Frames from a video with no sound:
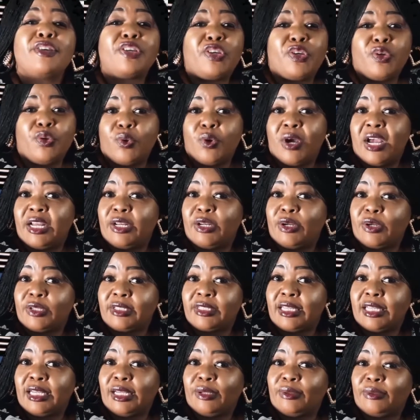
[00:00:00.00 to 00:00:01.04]
you are
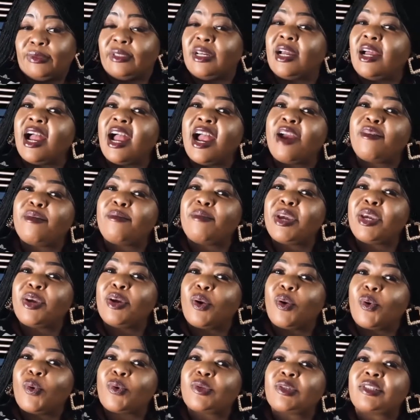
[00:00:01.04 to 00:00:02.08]
not alone. I remain
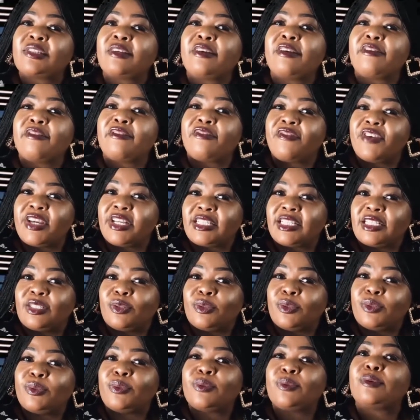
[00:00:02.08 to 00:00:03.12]
your host, Faith
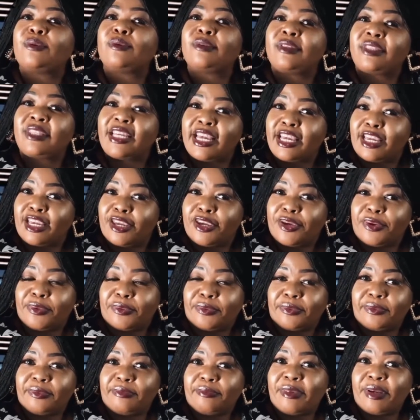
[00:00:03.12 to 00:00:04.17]
Adodo. Thank you.
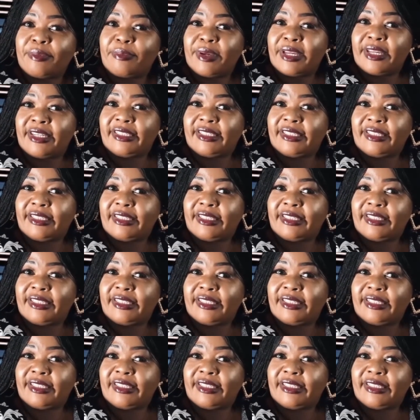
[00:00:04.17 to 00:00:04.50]
Bye-bye.